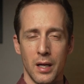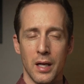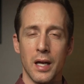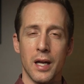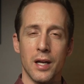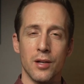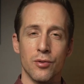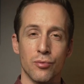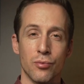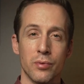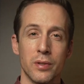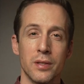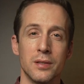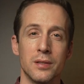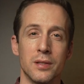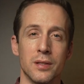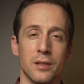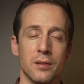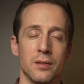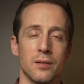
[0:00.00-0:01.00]
and
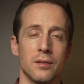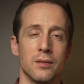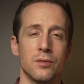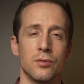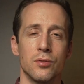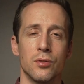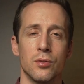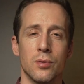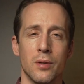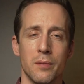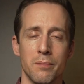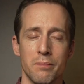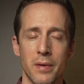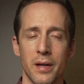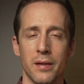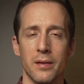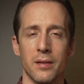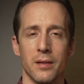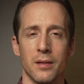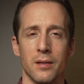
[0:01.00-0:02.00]
reason to a
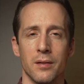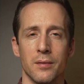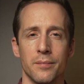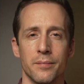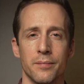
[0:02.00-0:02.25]
method